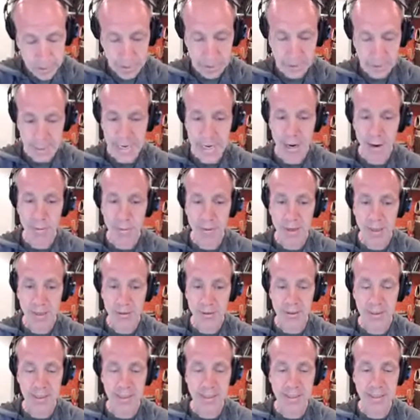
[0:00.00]
Now I'm going to use
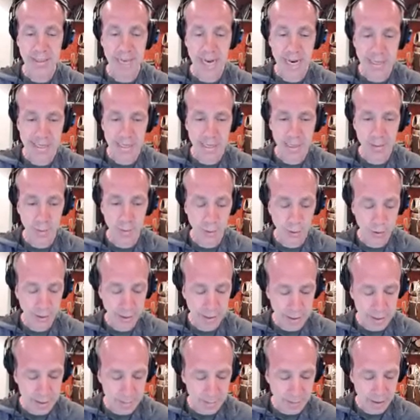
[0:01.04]
the exact same rule to
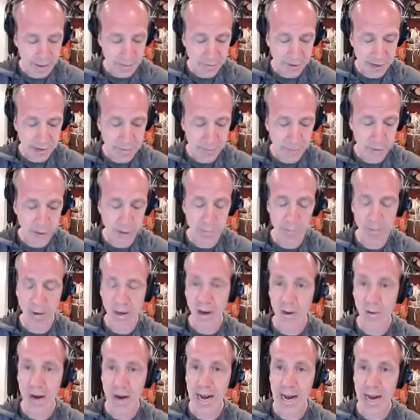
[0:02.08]
get to my 5 chord. I'm going to
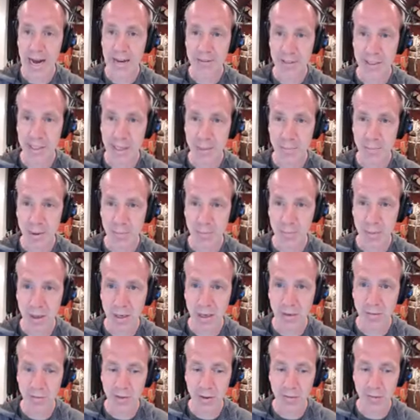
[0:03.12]
go half step
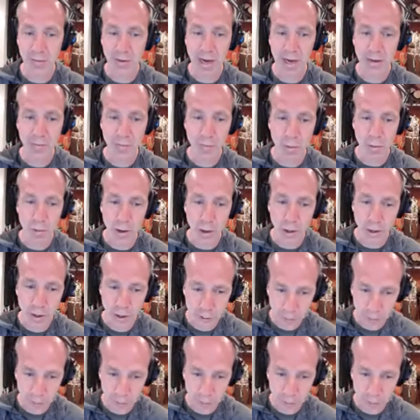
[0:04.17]
above the 5 chord.